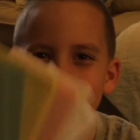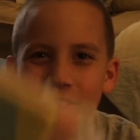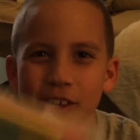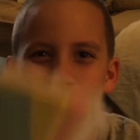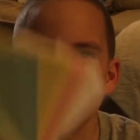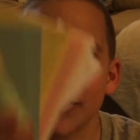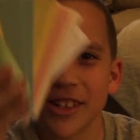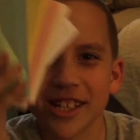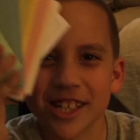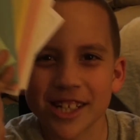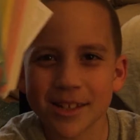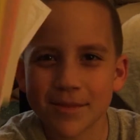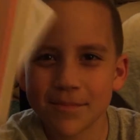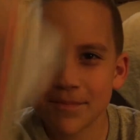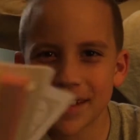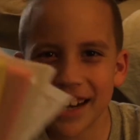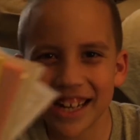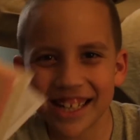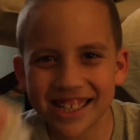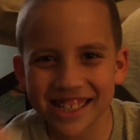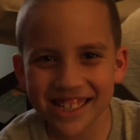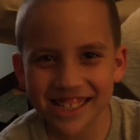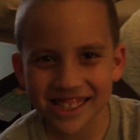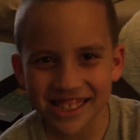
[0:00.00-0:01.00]
real
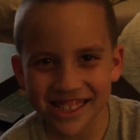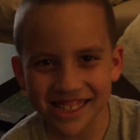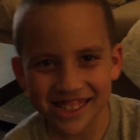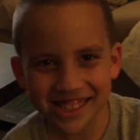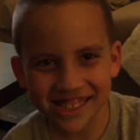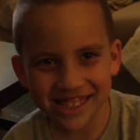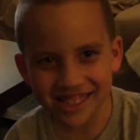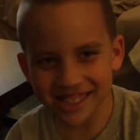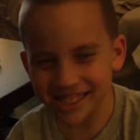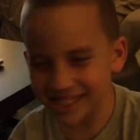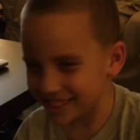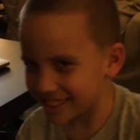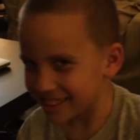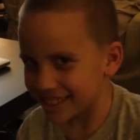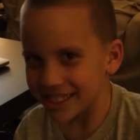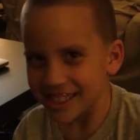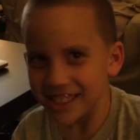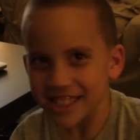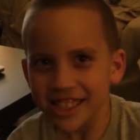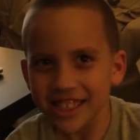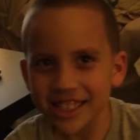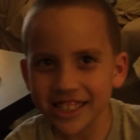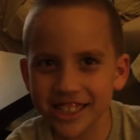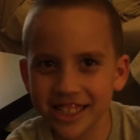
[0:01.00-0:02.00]
respect.
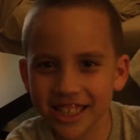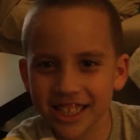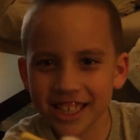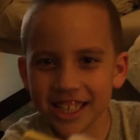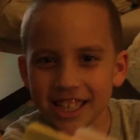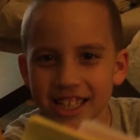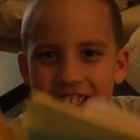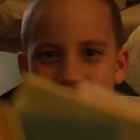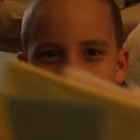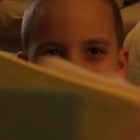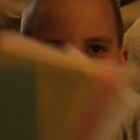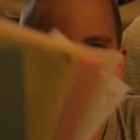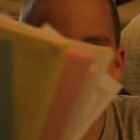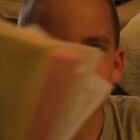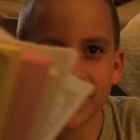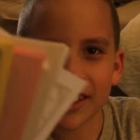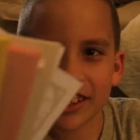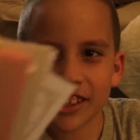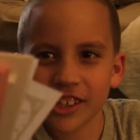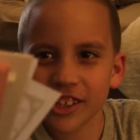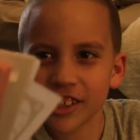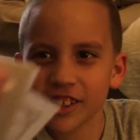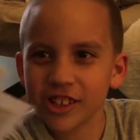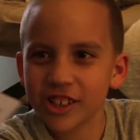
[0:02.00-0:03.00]
See, take
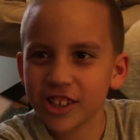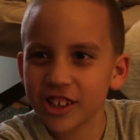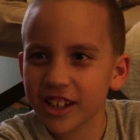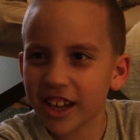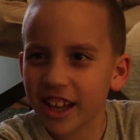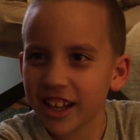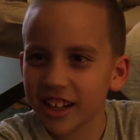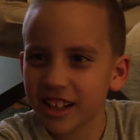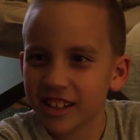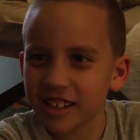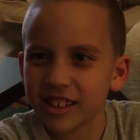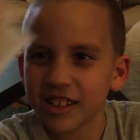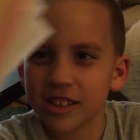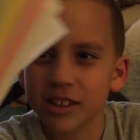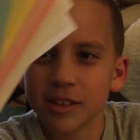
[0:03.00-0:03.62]
a good look at it.